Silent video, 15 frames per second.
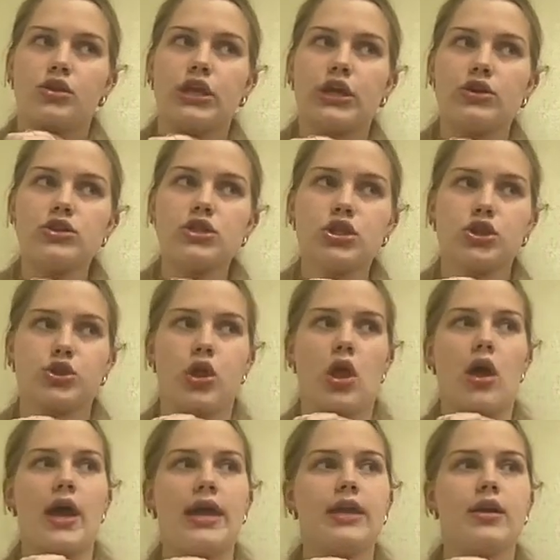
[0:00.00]
there's a
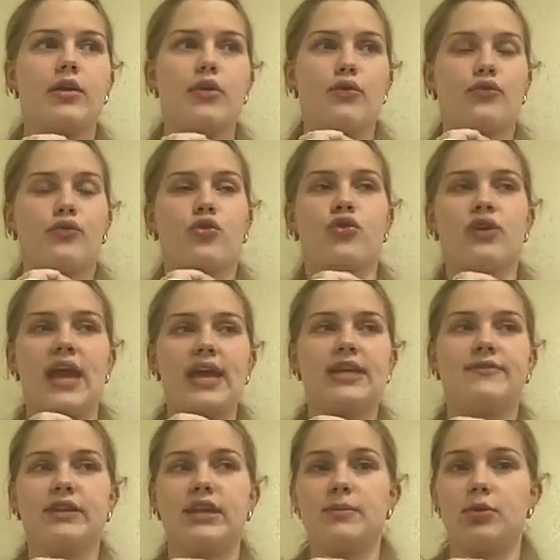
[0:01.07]
lot of
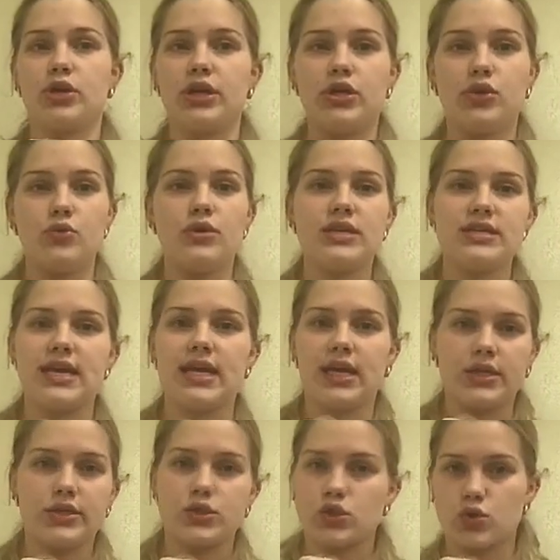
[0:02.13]
creative liberty you can
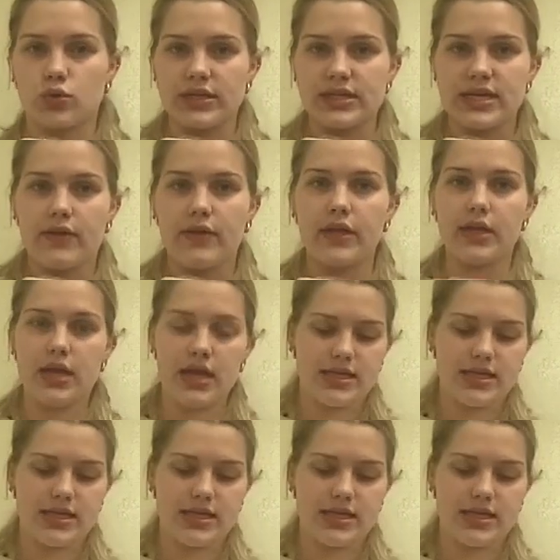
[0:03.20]
take in storytelling.